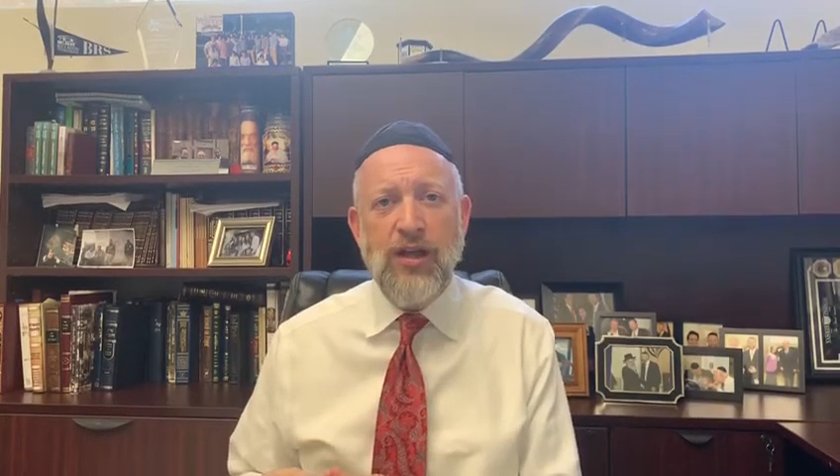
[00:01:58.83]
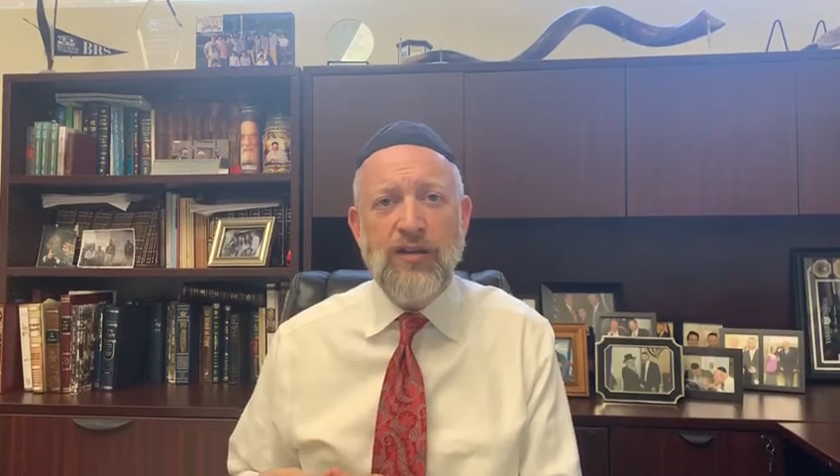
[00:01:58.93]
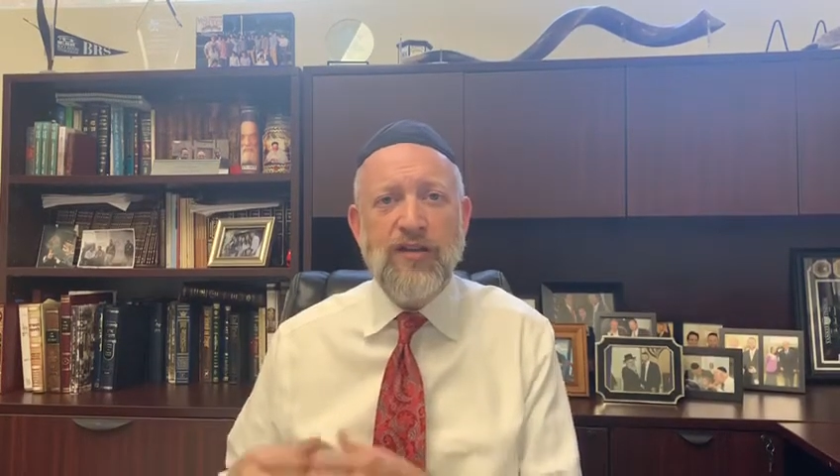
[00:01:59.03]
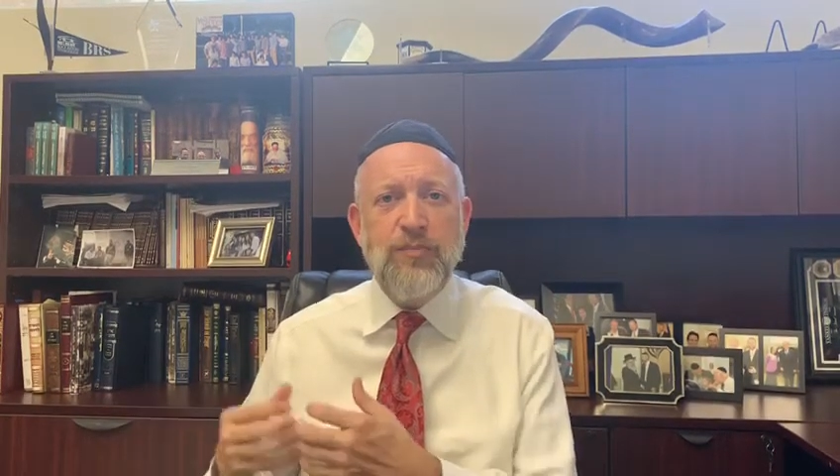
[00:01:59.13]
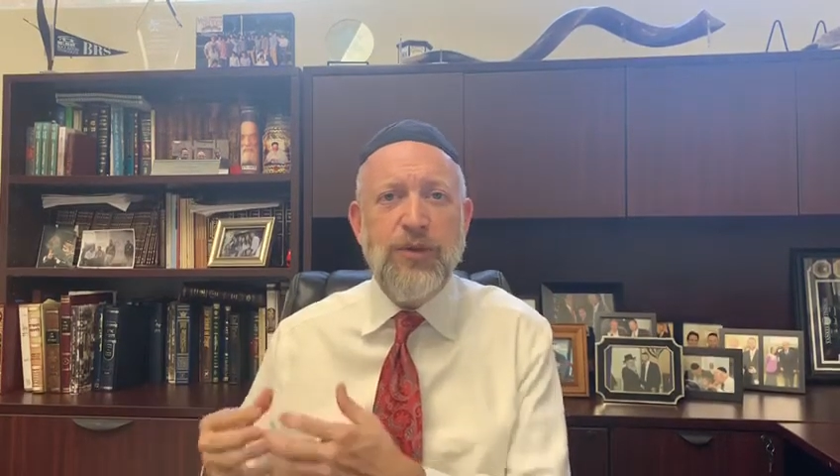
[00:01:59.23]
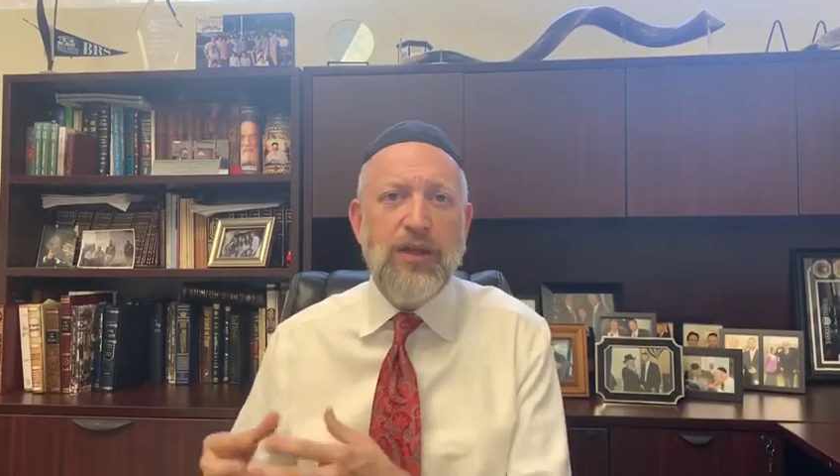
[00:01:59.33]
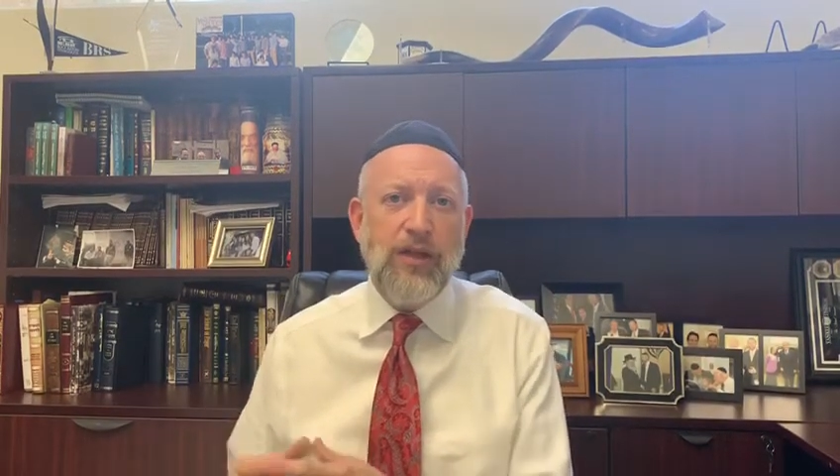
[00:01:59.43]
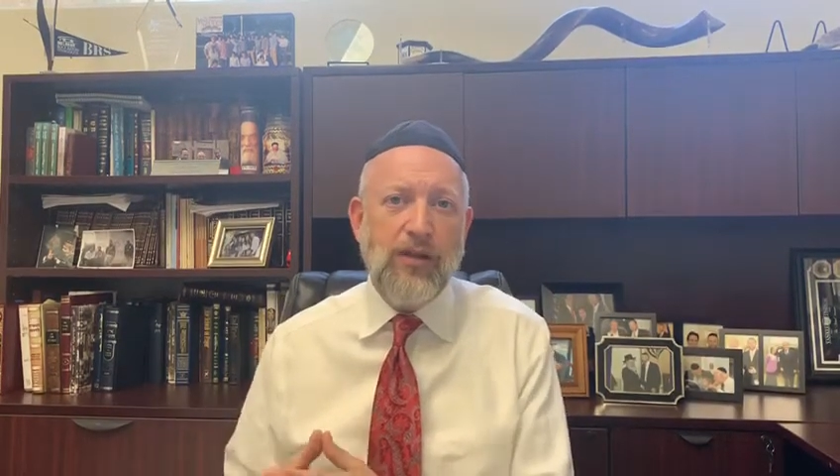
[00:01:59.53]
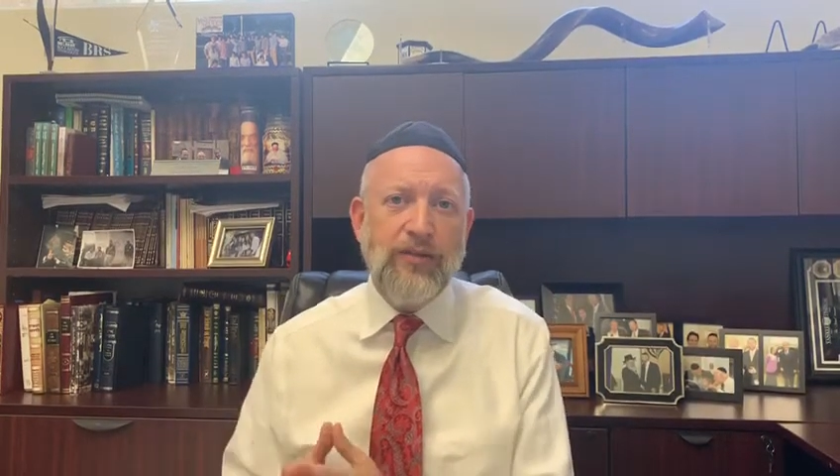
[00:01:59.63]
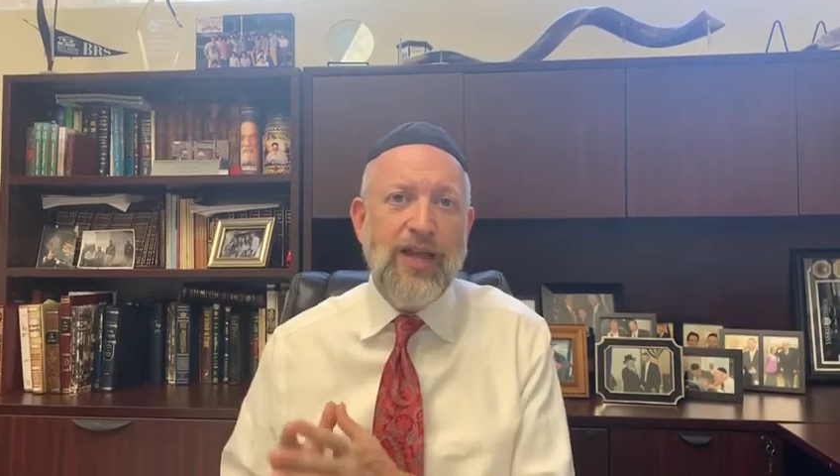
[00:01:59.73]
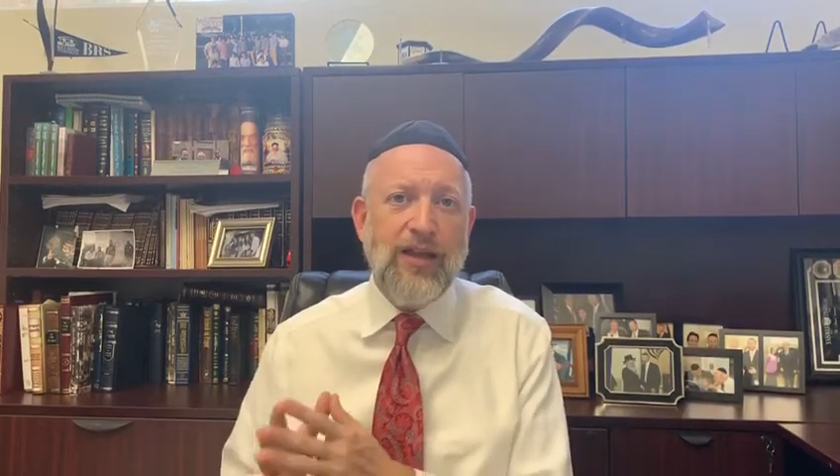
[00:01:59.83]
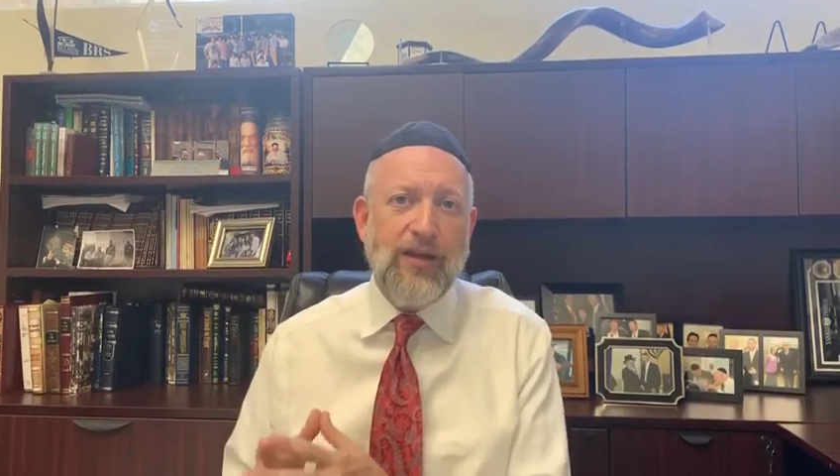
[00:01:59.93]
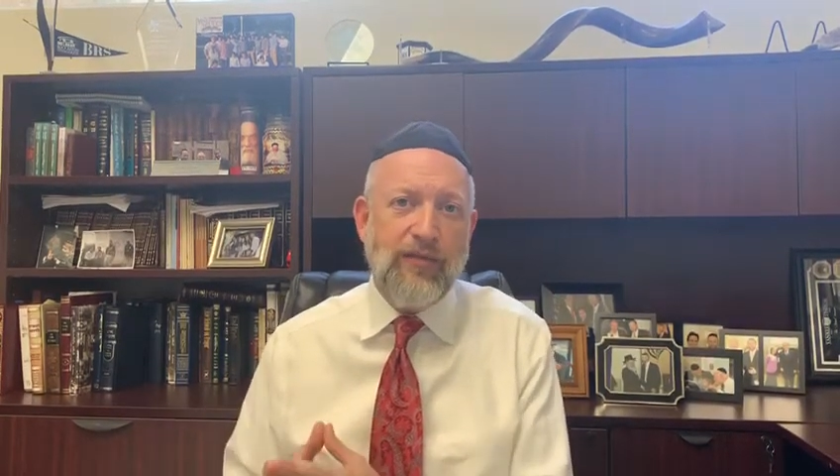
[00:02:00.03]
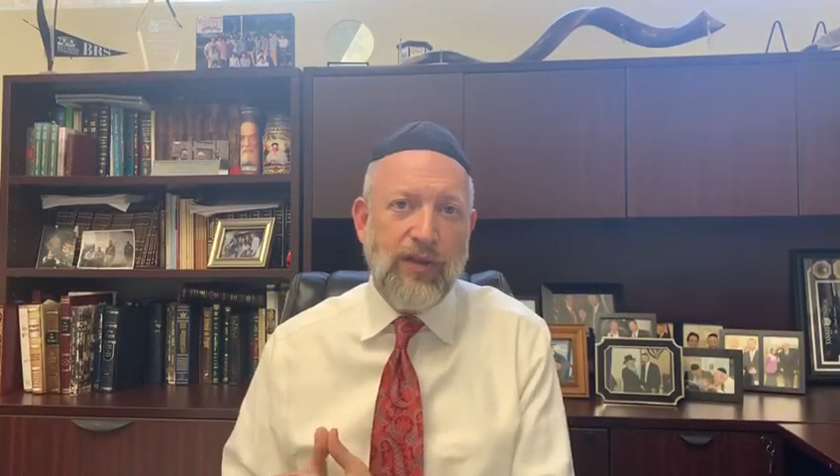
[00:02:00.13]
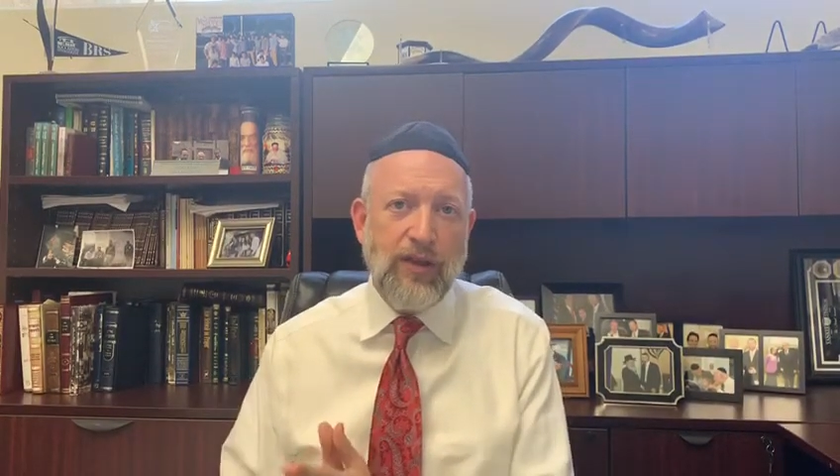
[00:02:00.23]
to speak ill
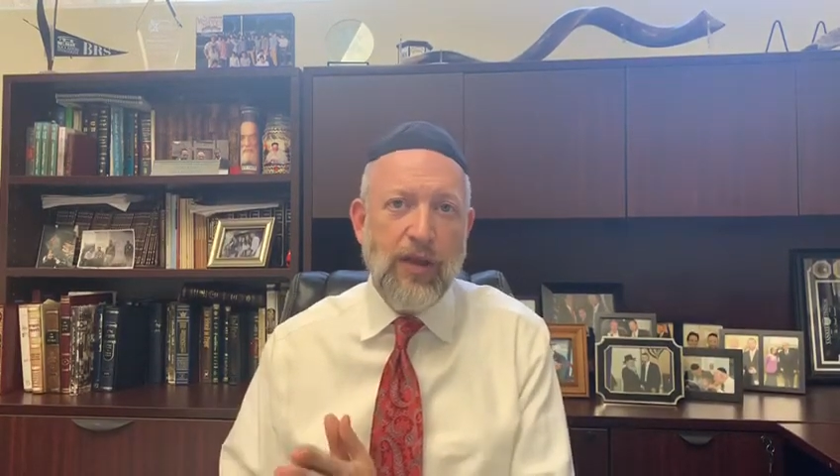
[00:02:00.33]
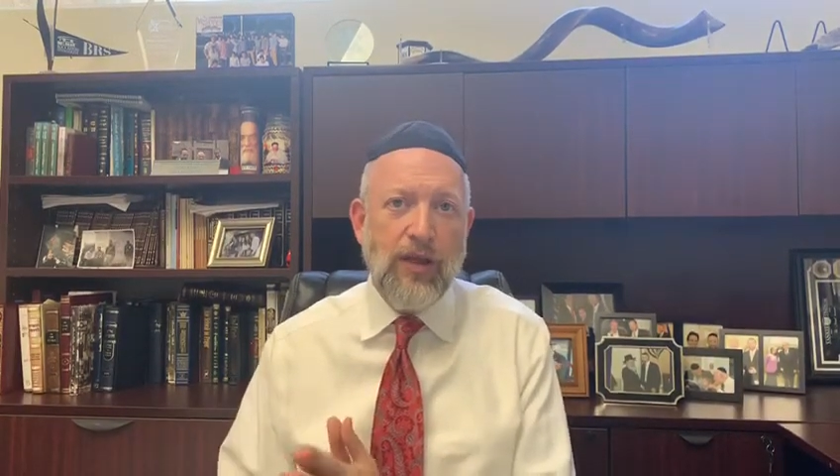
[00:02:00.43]
negatively,